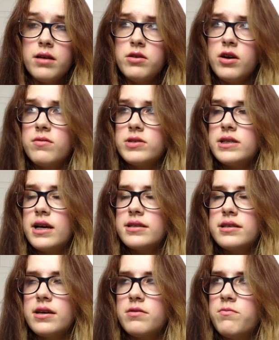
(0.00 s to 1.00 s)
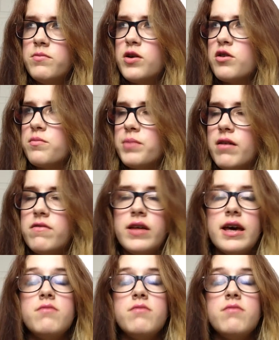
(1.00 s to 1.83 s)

No, it was the next day, not your birthday.